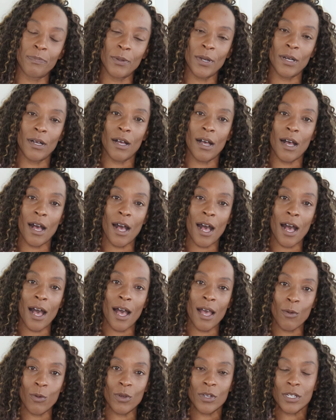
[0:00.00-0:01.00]
but
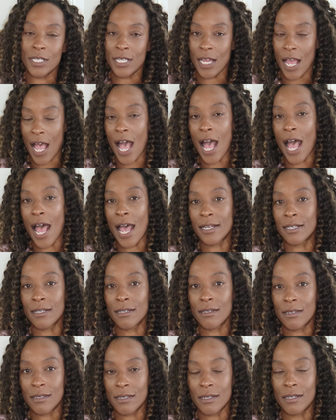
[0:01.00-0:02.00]
I want to add
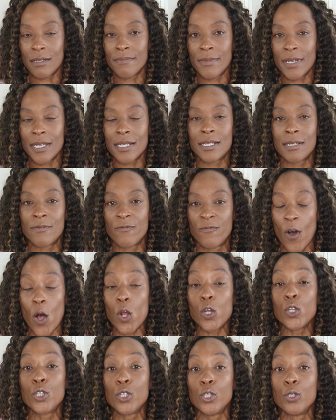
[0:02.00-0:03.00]
some
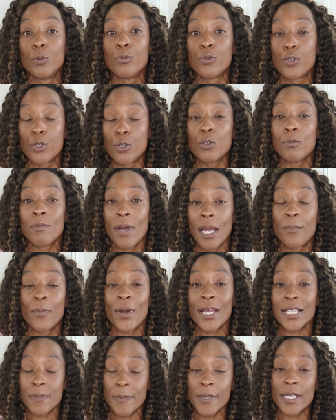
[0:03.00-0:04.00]
volume to my
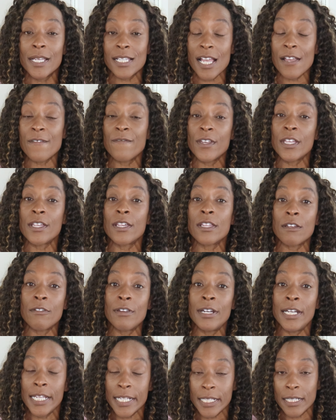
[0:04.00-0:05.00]
breasts because I feel that
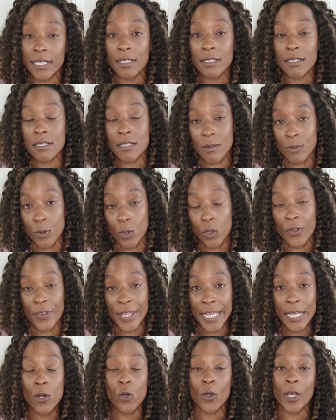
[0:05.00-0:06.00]
they're a little small, or
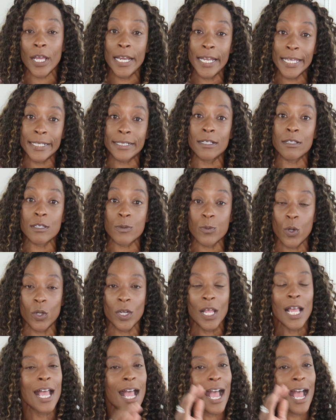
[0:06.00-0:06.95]
they look a little small,